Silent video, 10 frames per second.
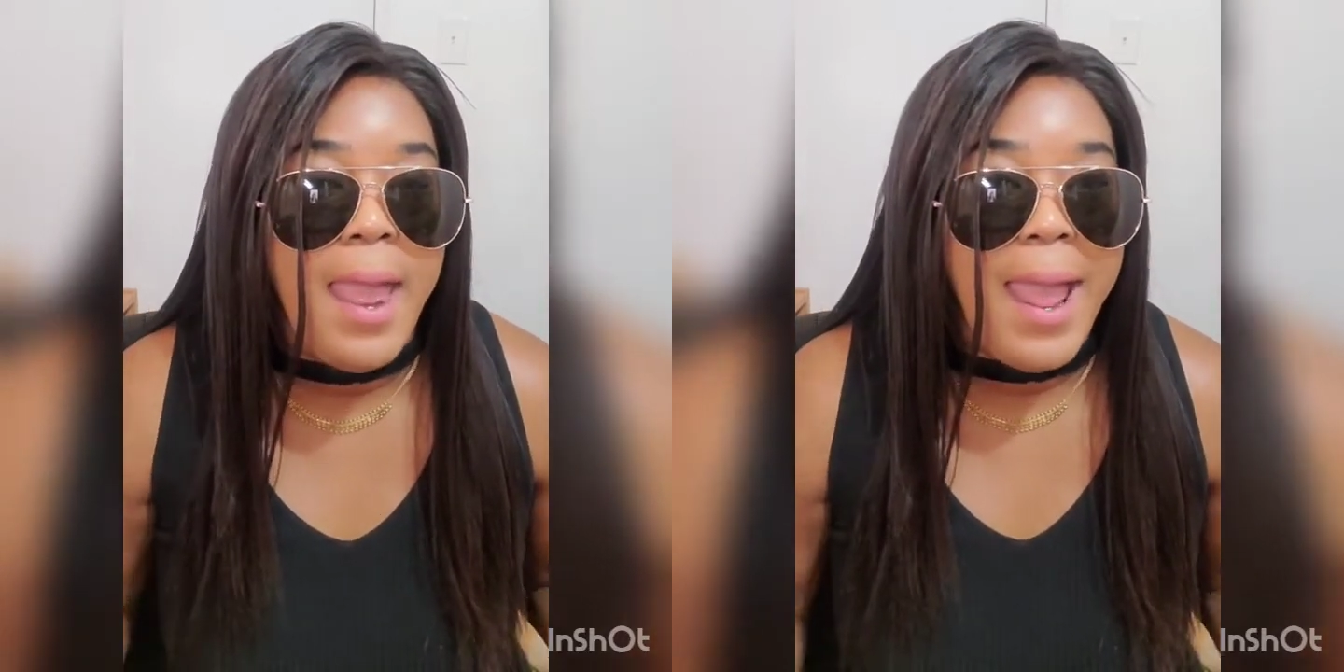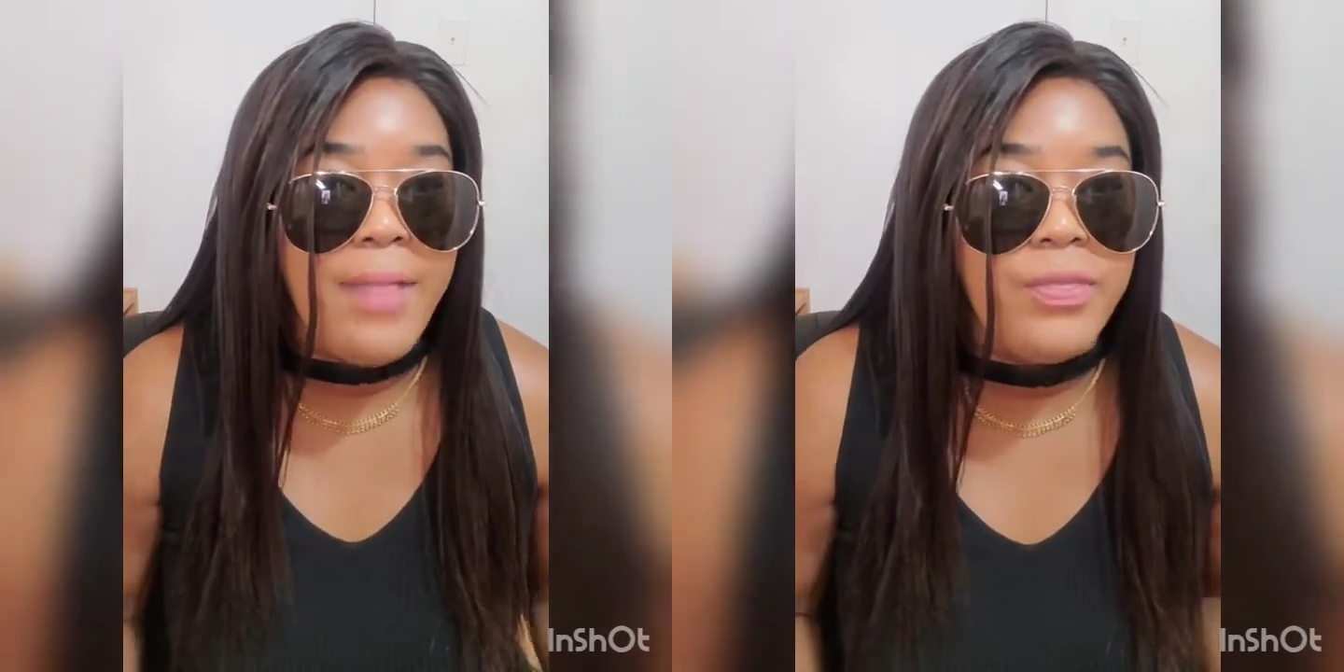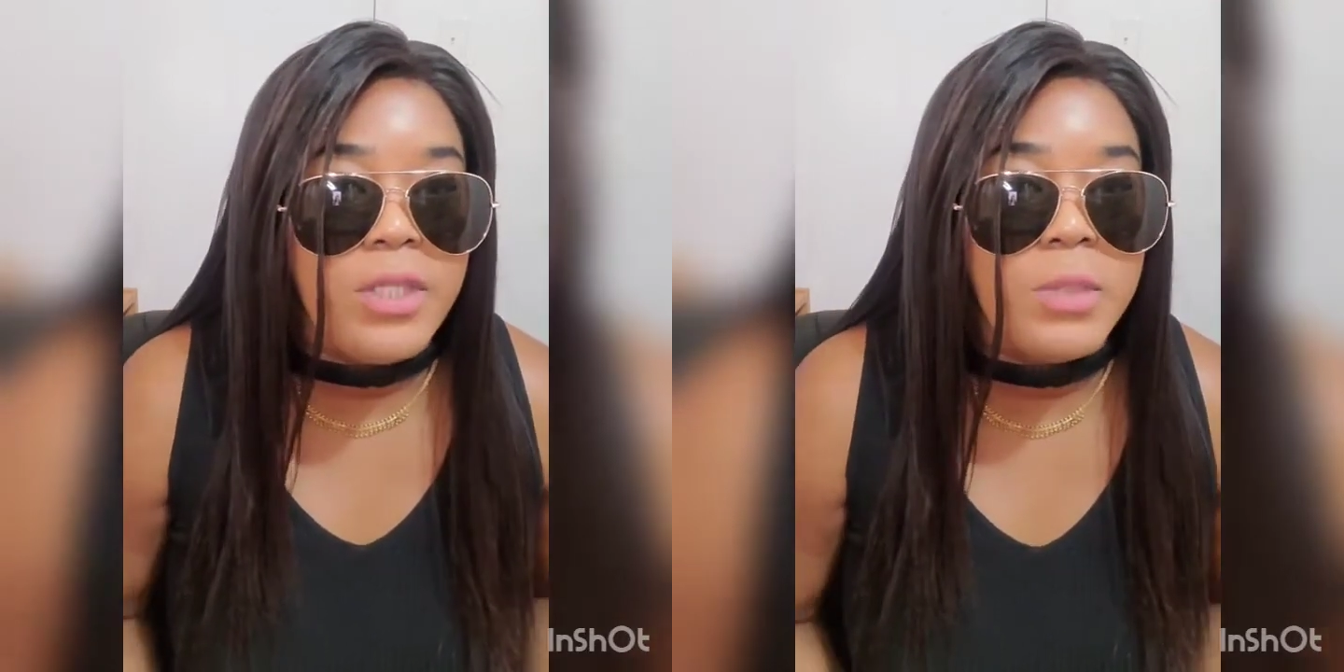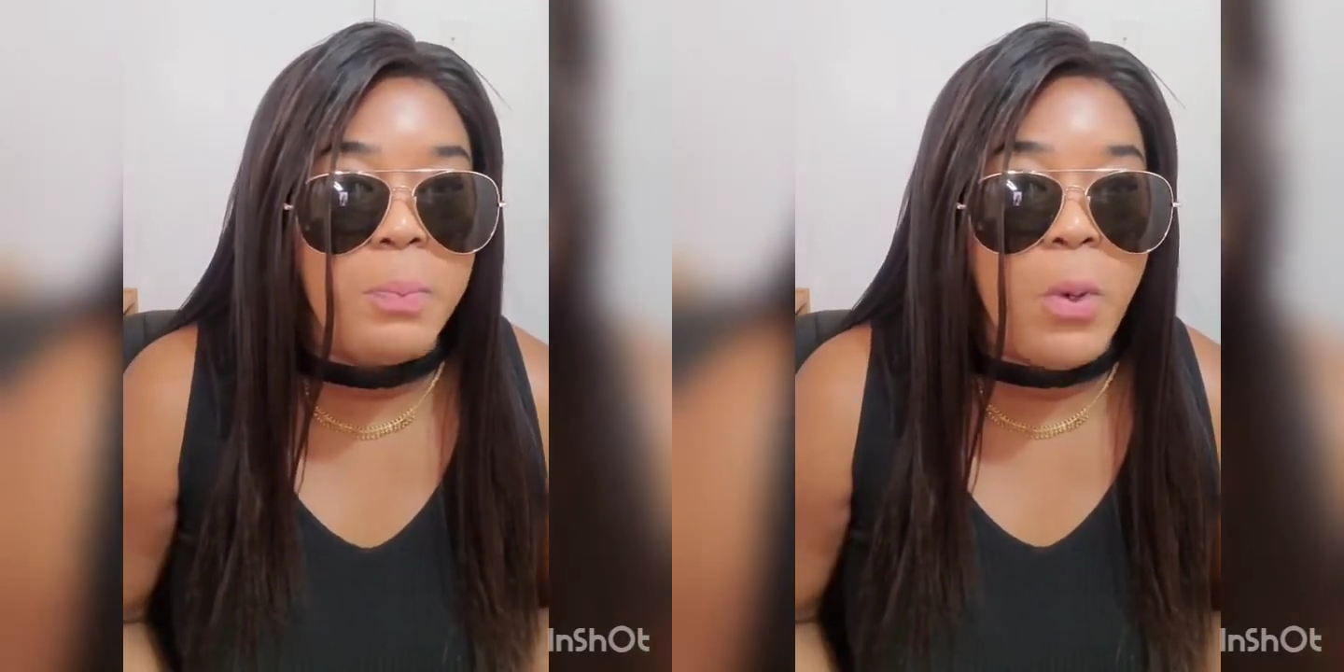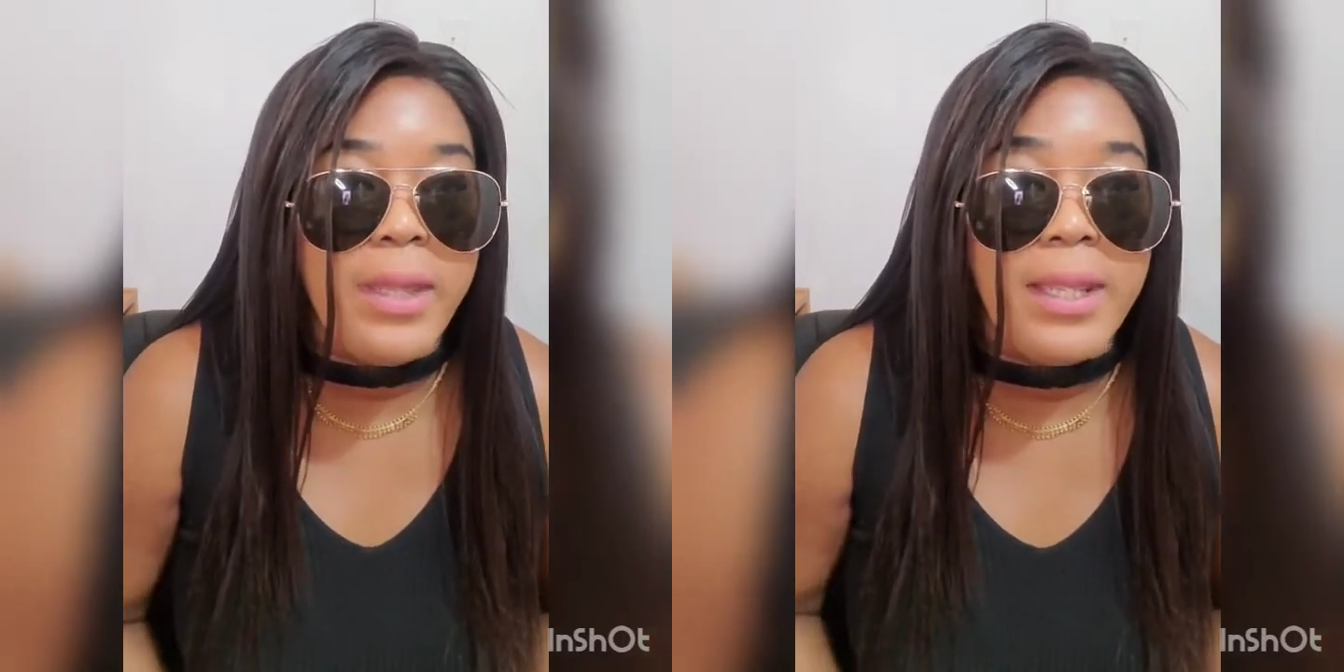At this
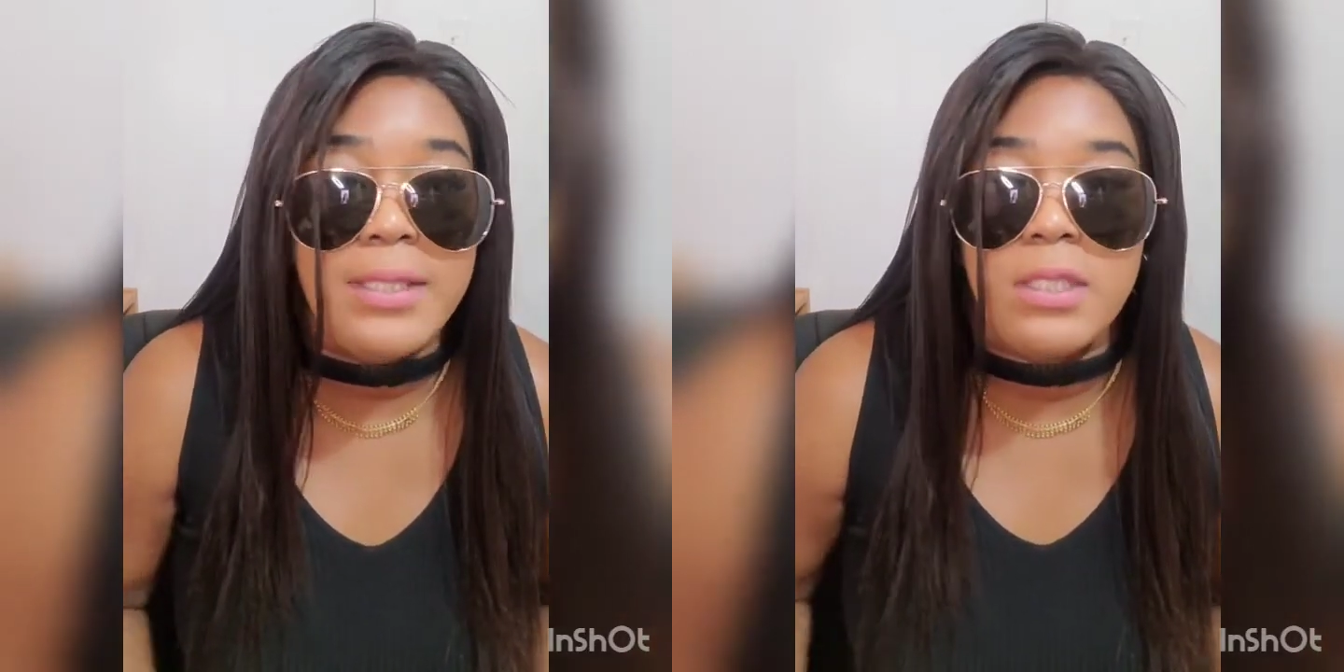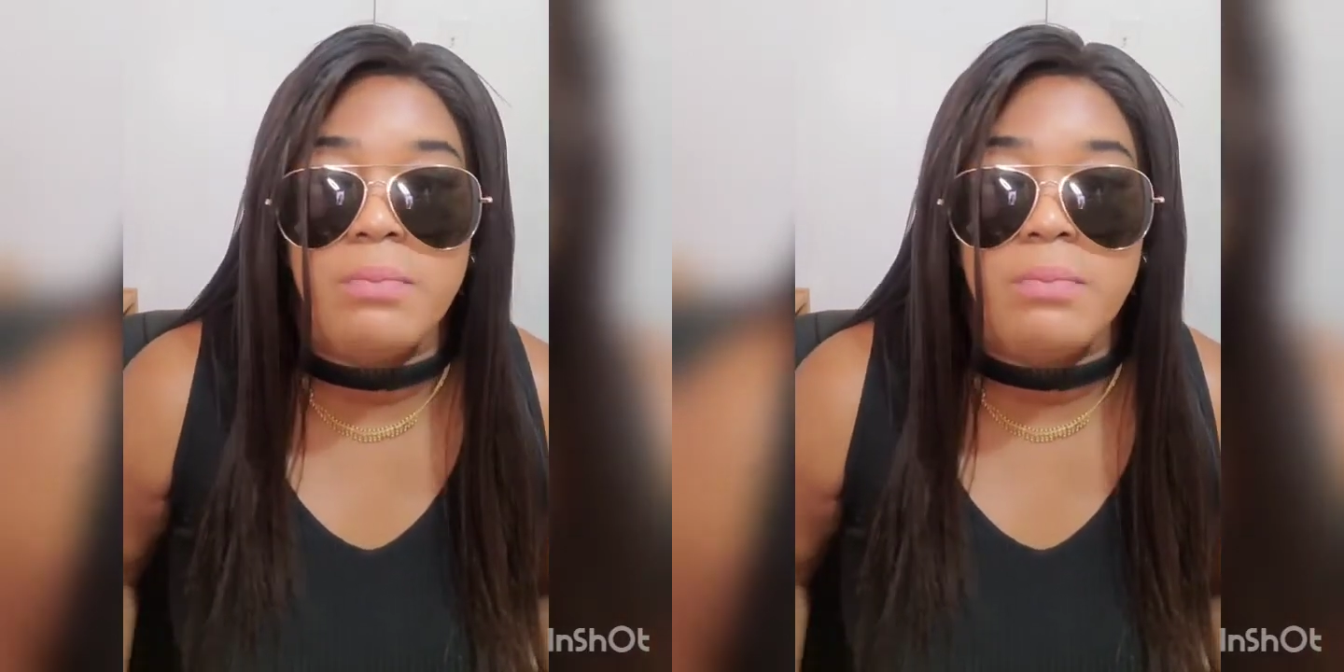point, it's